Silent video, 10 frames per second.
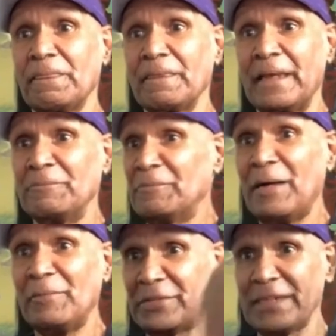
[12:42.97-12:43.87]
And
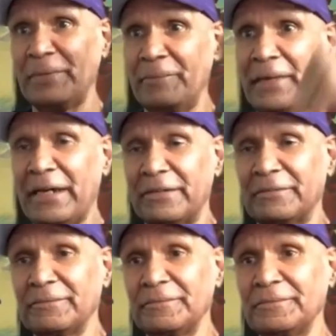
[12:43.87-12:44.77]
mum was up and about.
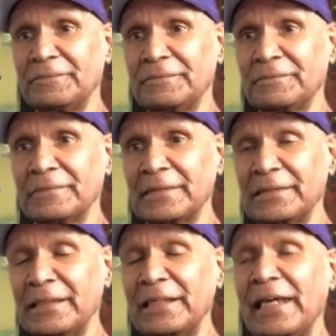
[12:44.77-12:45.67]

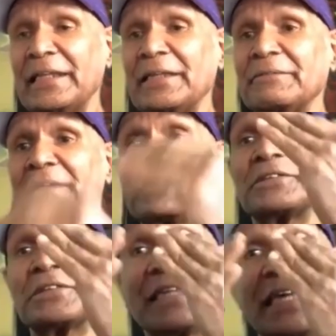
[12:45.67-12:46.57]
And the lady
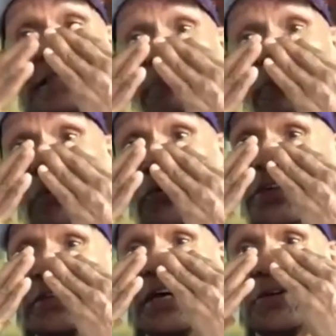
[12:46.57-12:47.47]
still had the book on
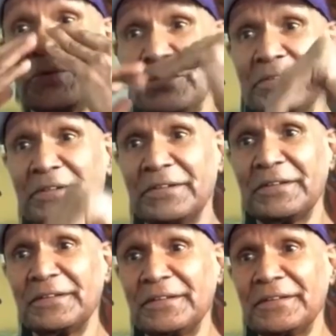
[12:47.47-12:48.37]
her nose.
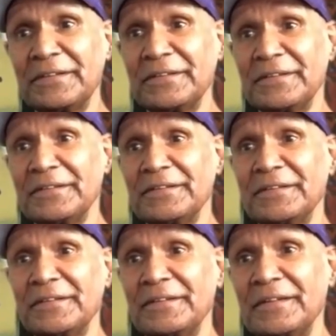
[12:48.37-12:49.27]

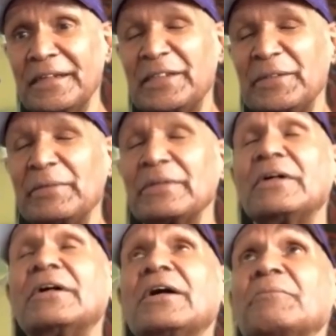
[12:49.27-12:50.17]
And she went,
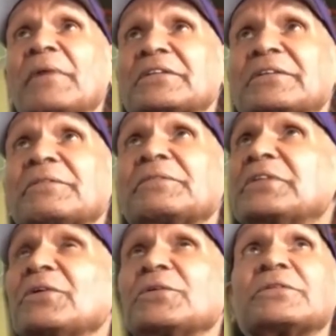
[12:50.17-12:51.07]
oh, I must have
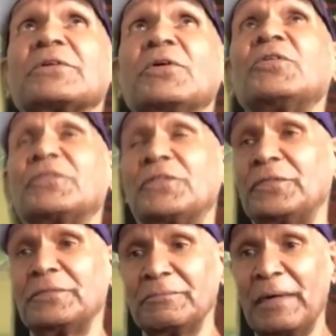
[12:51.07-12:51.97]
dozed
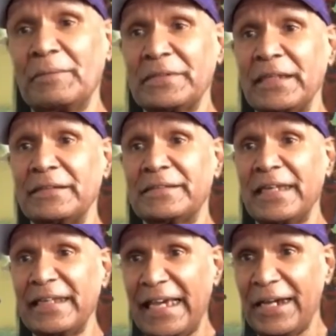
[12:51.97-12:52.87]
off. Mum said,
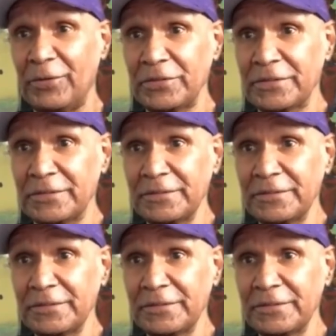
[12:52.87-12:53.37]
10 hours.